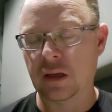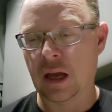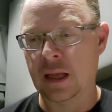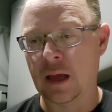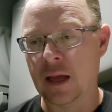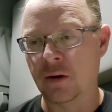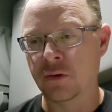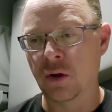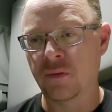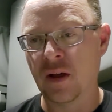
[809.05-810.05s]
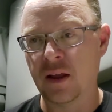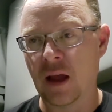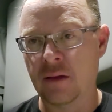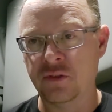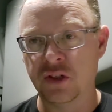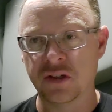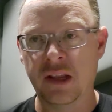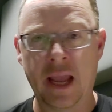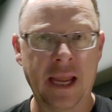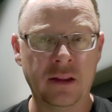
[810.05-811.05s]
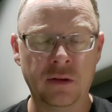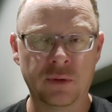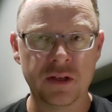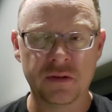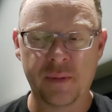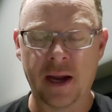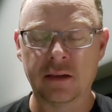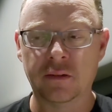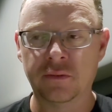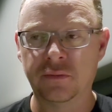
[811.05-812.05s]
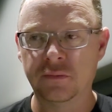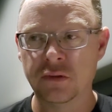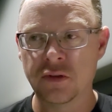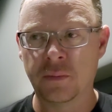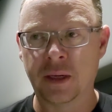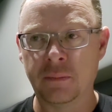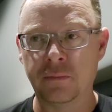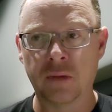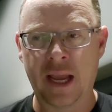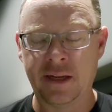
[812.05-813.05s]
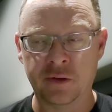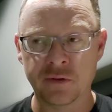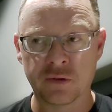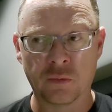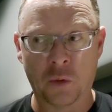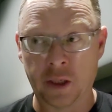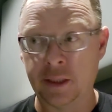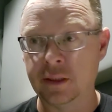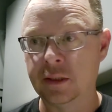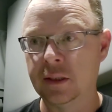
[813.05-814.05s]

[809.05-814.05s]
I don't know if I've just gained the respect of so many haters or what,